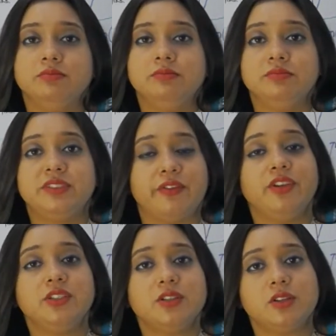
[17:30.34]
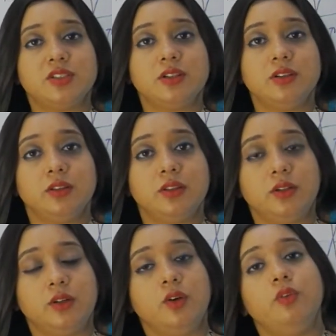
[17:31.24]
definite article
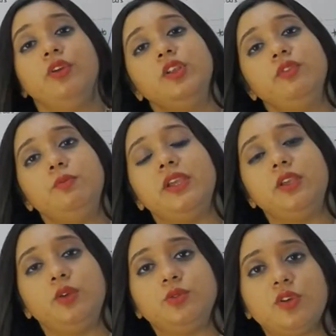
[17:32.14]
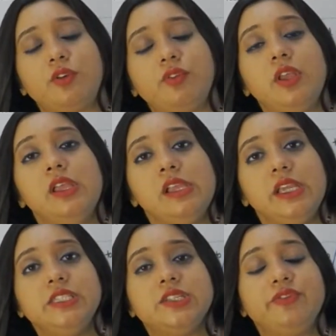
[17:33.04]
the, when do we make use of
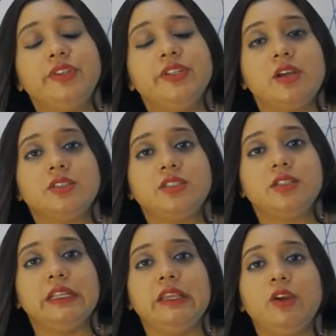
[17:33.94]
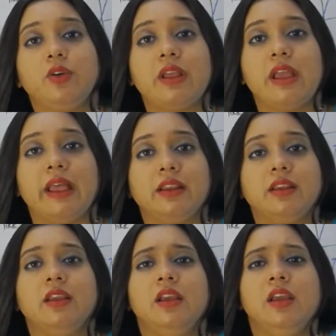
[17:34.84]
indefinite article a or an.
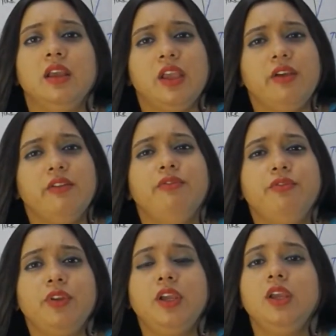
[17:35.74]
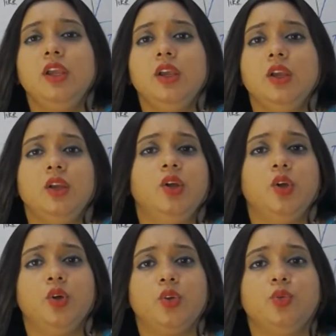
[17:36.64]
Every
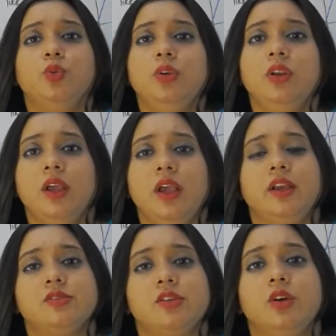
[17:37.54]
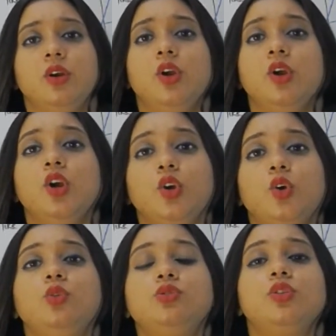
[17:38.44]
rule has a
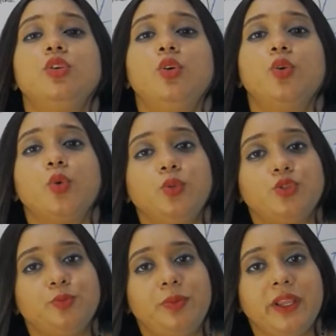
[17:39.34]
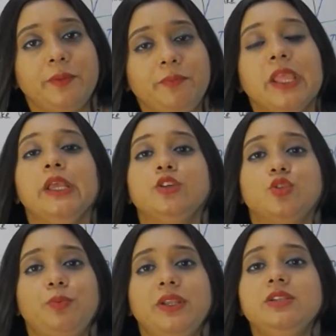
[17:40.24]
good role to play. So
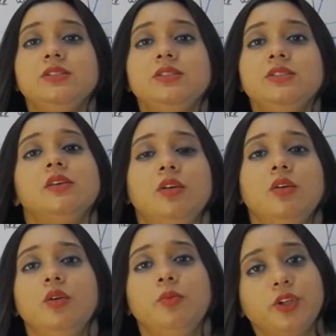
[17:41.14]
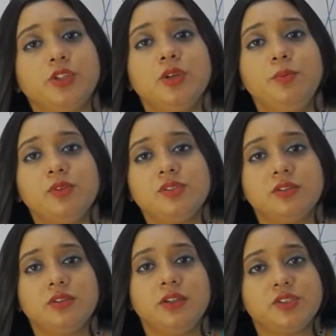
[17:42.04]
please brush up on
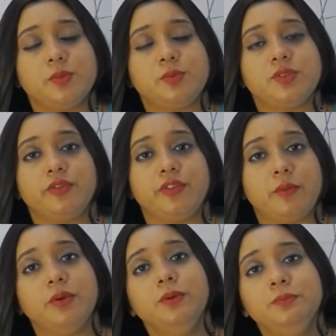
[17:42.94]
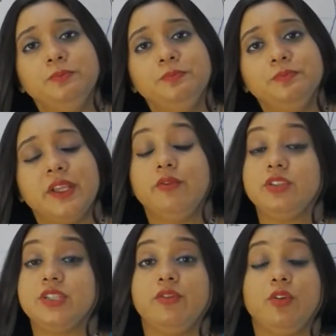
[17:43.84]
certain concepts of grammar, which
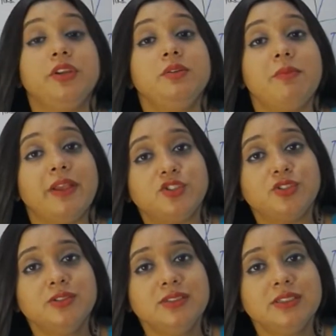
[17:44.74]
I've already mentioned.